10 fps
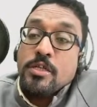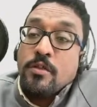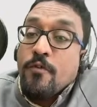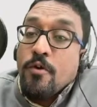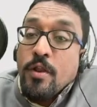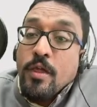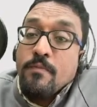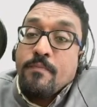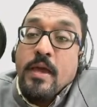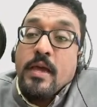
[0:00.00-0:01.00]
the
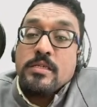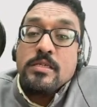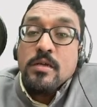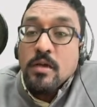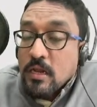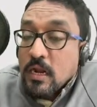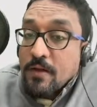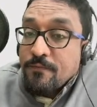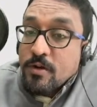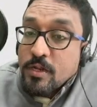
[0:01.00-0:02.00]
following pairs:
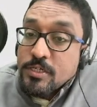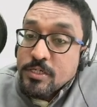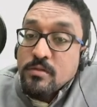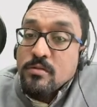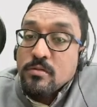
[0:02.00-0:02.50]
craft and